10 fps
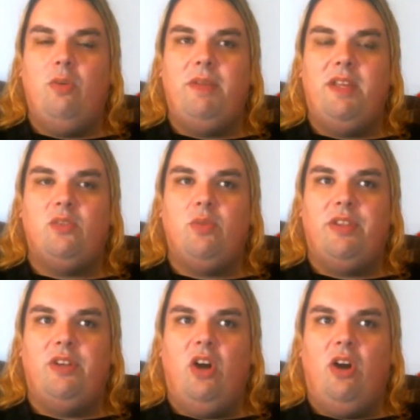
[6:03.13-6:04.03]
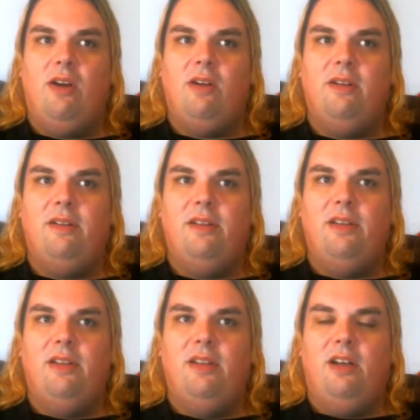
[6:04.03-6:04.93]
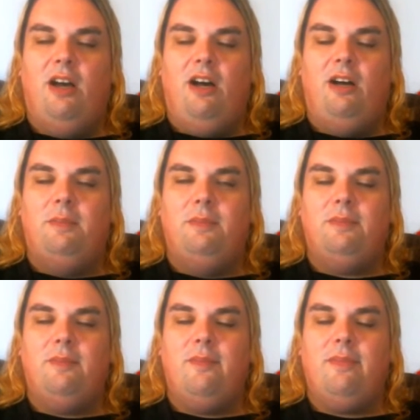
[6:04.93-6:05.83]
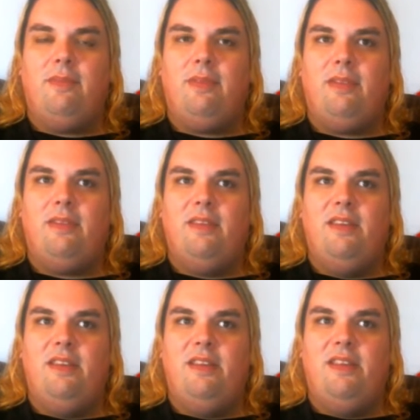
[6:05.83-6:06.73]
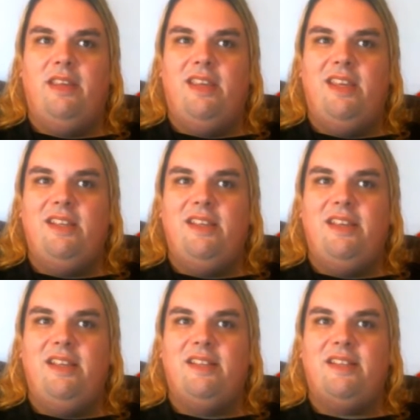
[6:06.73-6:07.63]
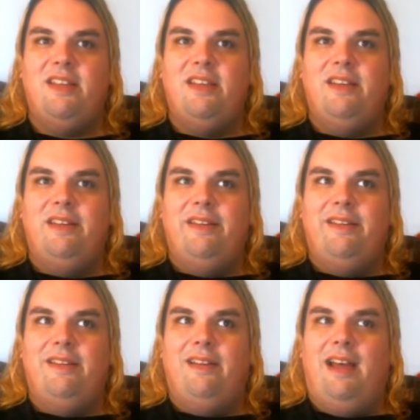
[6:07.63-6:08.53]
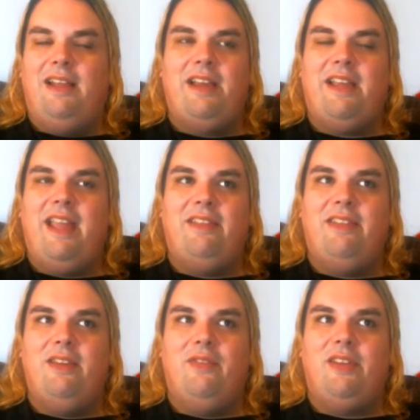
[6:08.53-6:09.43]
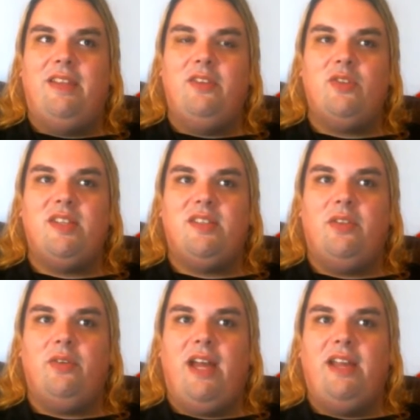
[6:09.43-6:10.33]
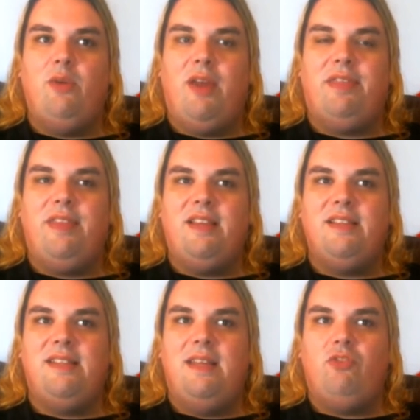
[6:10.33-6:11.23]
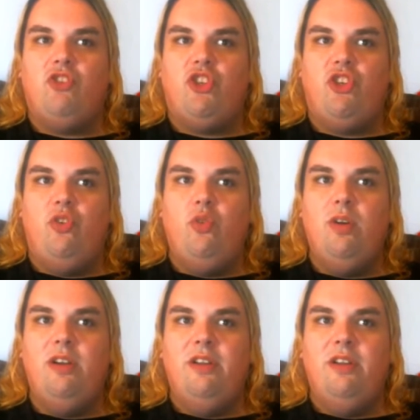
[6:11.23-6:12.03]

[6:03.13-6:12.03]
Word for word: it begins with an R. Um, he he's I, I can't think of it. Then there's this other guy who I think is named Chu,